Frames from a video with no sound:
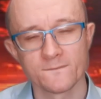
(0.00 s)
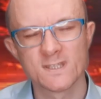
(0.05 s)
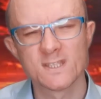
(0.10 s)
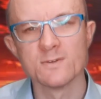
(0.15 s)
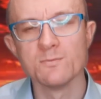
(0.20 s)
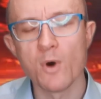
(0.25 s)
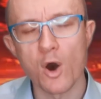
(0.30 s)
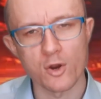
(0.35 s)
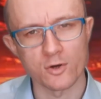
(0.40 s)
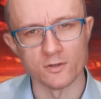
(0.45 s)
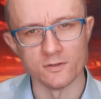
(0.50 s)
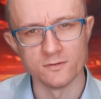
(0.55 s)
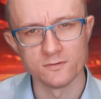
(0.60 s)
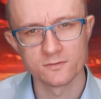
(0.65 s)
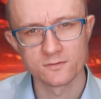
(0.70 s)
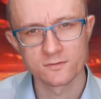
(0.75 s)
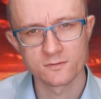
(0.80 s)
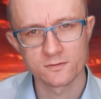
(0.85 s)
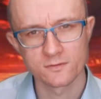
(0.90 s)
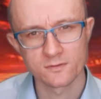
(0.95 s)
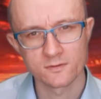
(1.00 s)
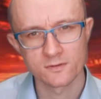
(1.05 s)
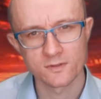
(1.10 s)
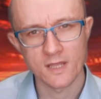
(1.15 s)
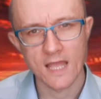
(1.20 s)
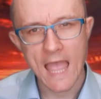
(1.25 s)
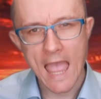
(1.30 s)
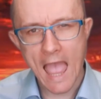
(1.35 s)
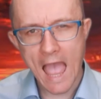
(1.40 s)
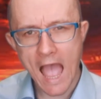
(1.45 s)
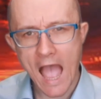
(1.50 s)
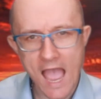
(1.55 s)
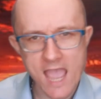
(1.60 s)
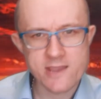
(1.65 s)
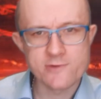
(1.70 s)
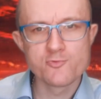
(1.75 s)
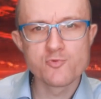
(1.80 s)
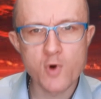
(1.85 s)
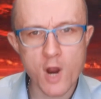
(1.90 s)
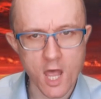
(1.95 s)
Tomorrow,
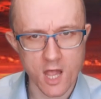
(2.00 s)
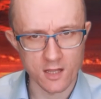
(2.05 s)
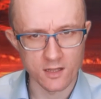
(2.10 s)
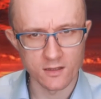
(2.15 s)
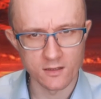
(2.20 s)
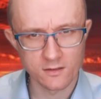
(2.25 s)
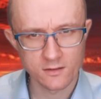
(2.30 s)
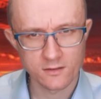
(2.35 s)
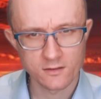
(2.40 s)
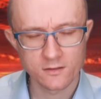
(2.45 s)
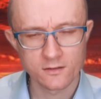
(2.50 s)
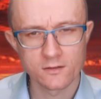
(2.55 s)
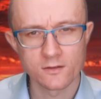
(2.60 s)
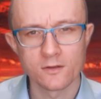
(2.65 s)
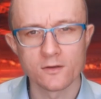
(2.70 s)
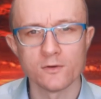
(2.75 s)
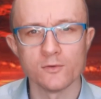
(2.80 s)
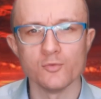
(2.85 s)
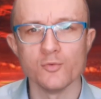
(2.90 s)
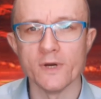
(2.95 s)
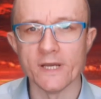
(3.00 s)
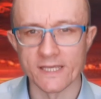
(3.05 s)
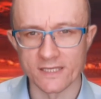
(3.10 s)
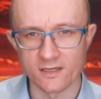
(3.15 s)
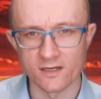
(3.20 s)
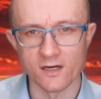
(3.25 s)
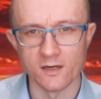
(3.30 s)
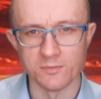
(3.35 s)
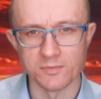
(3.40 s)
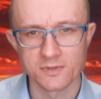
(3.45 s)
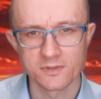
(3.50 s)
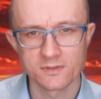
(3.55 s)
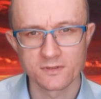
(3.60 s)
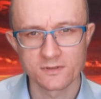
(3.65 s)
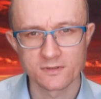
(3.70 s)
I will wake up.